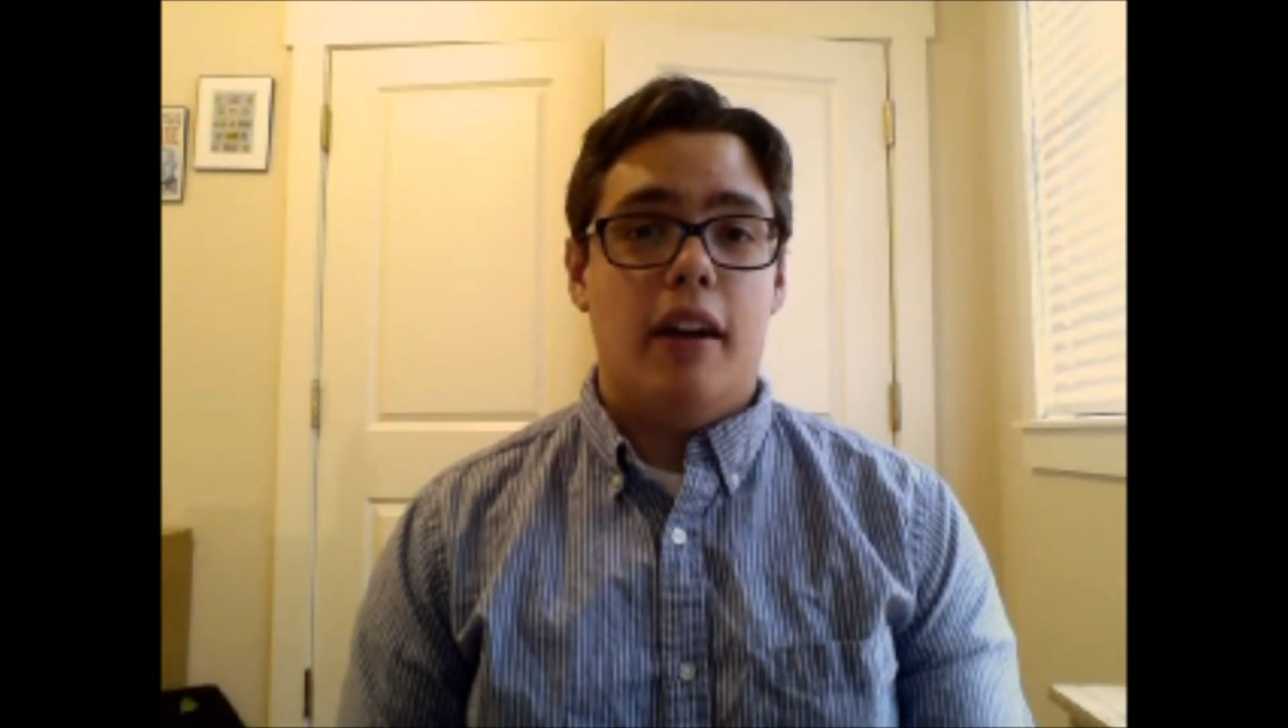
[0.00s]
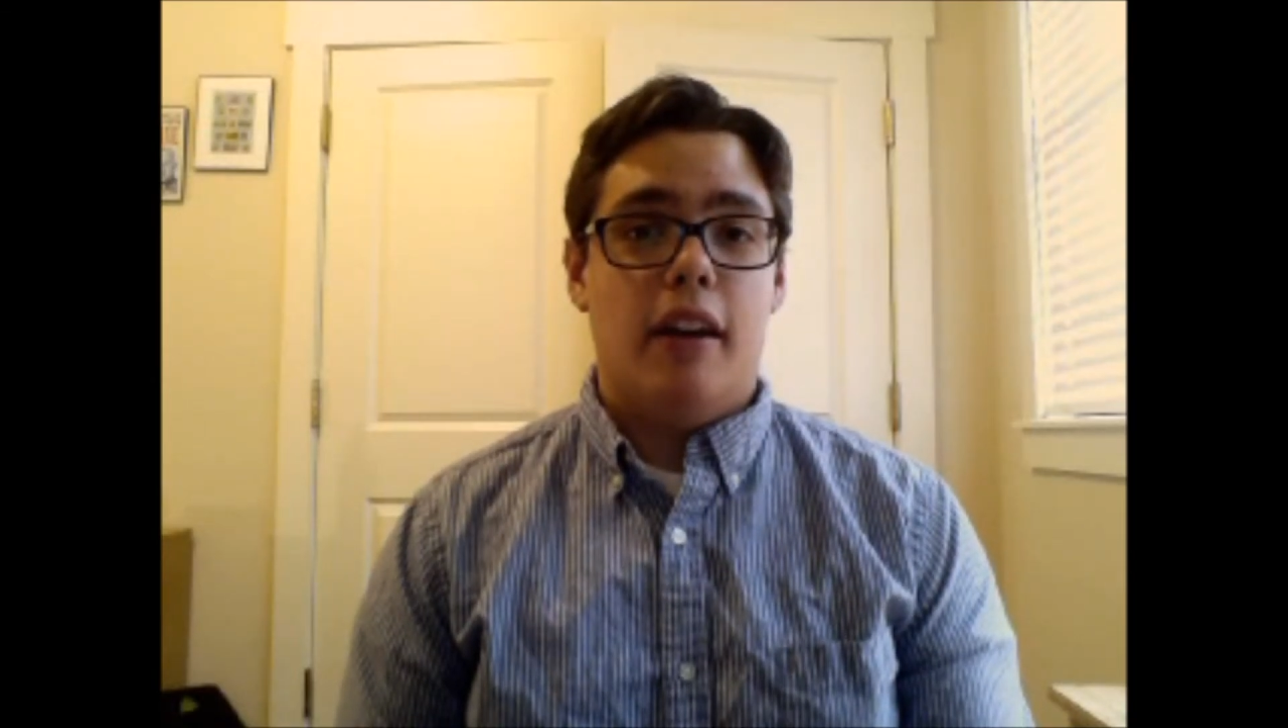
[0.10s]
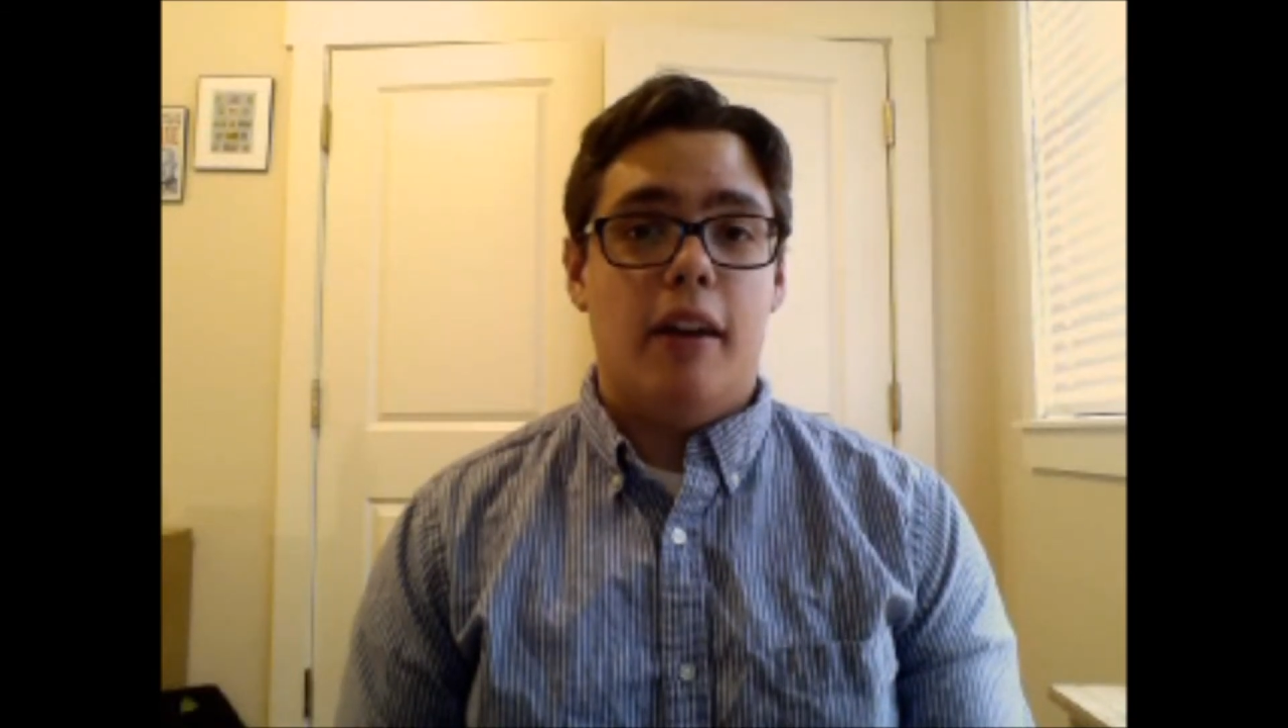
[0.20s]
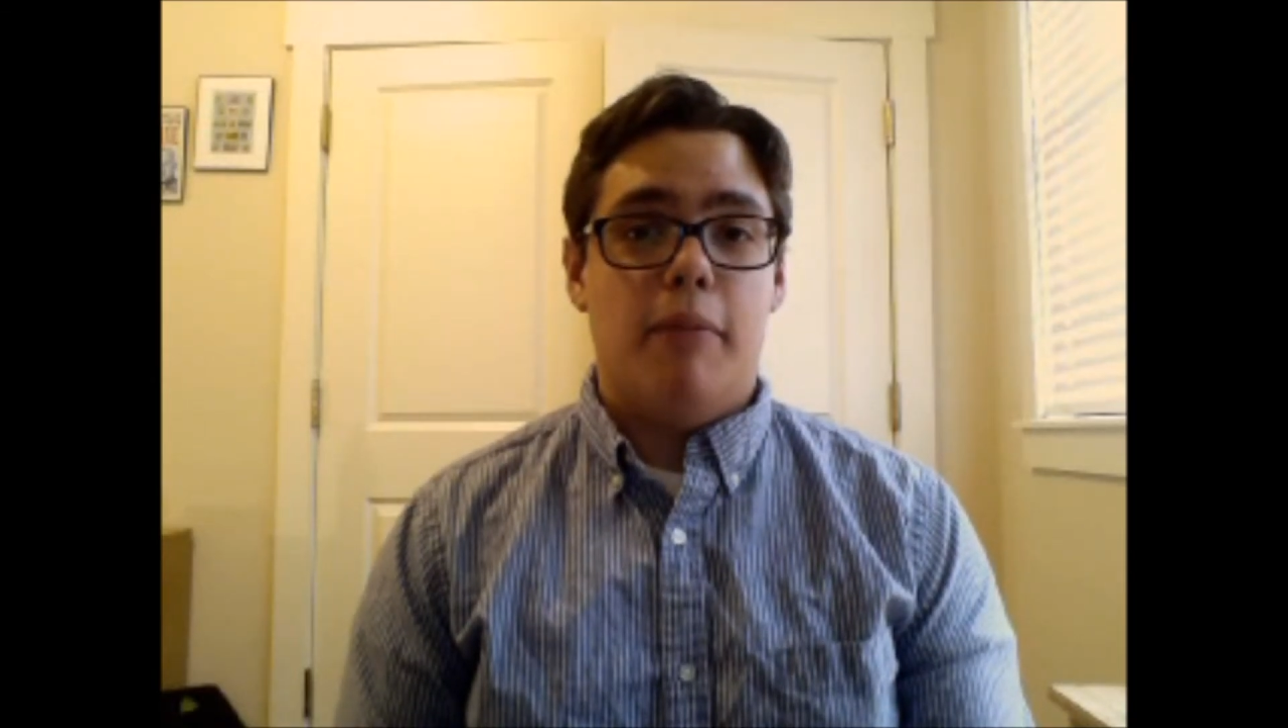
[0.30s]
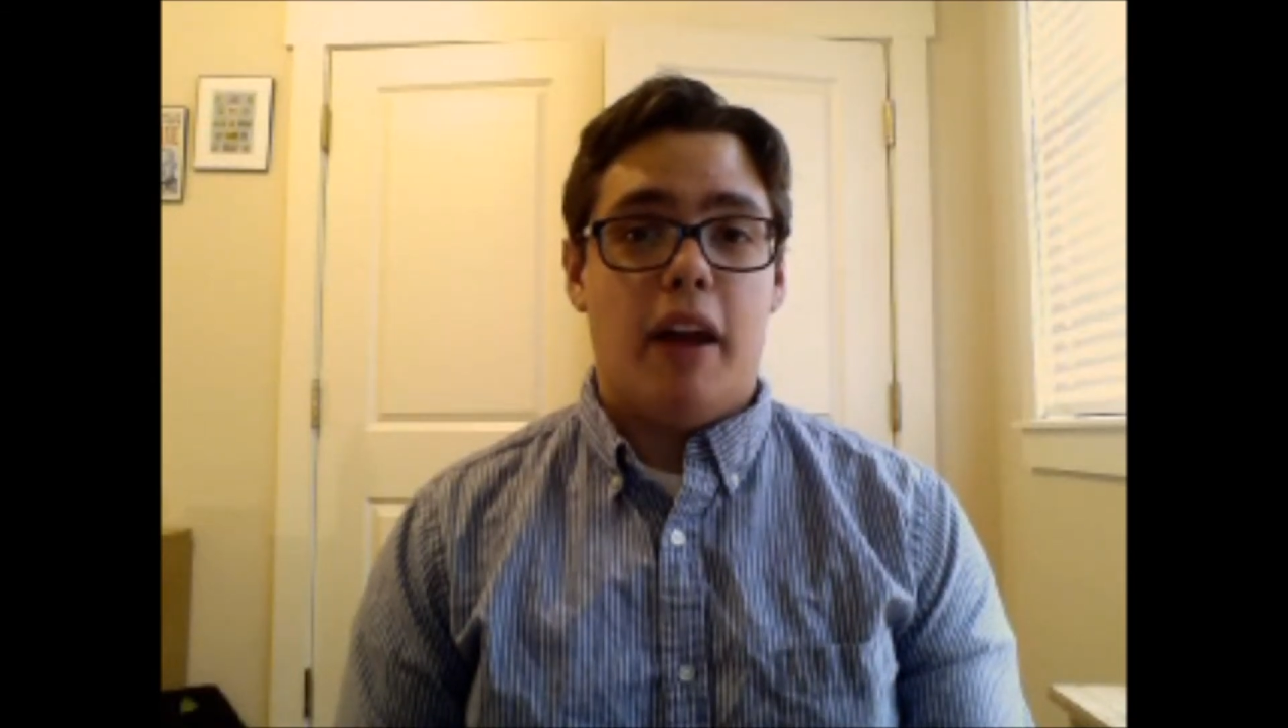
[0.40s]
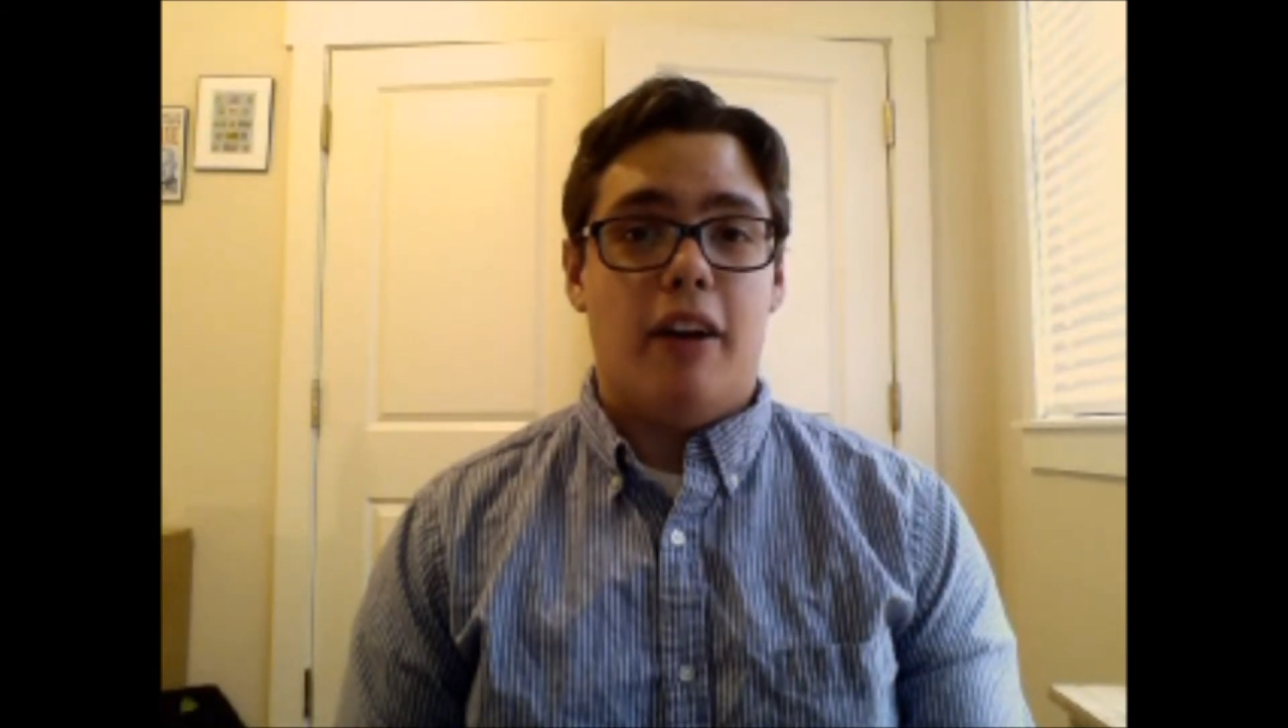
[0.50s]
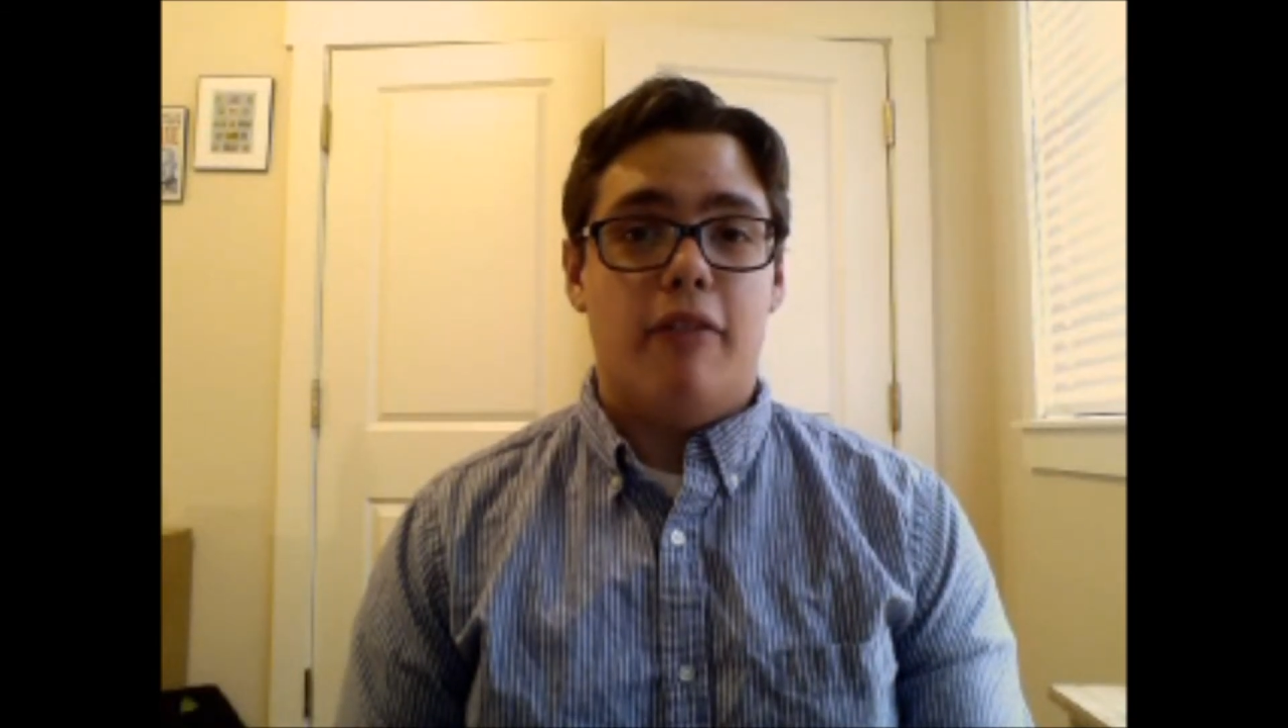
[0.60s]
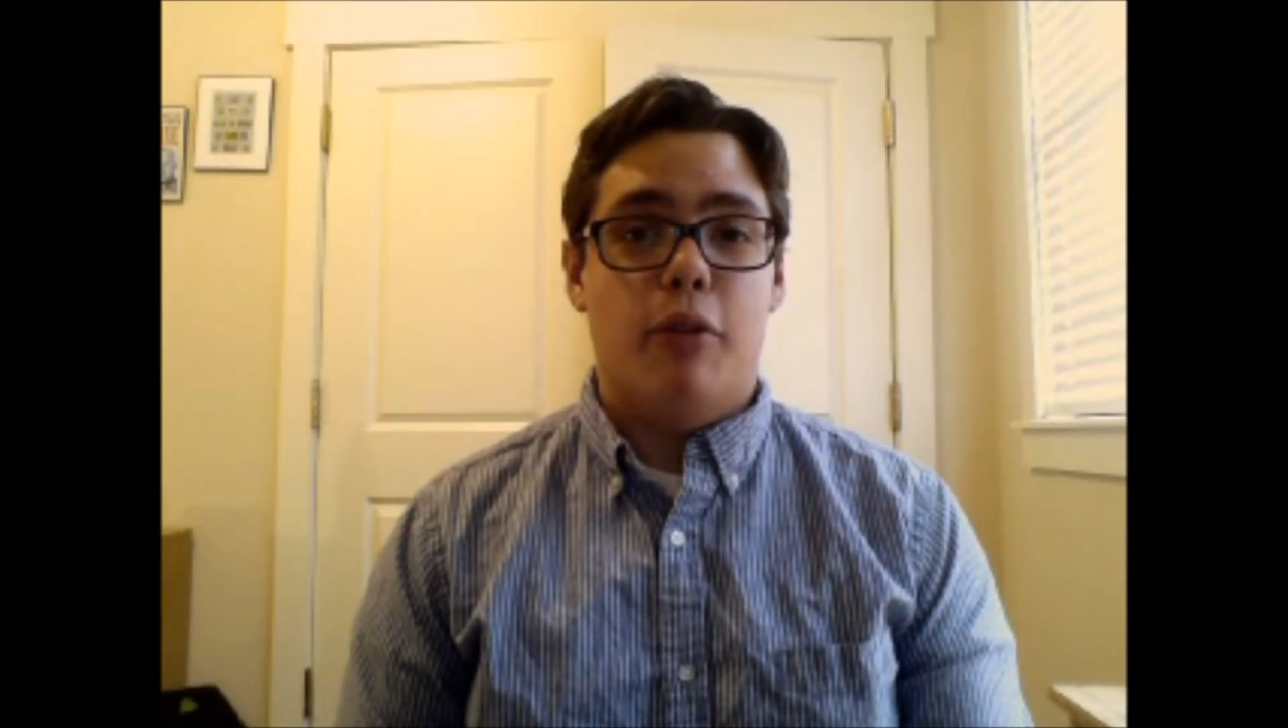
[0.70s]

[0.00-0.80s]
keep plowing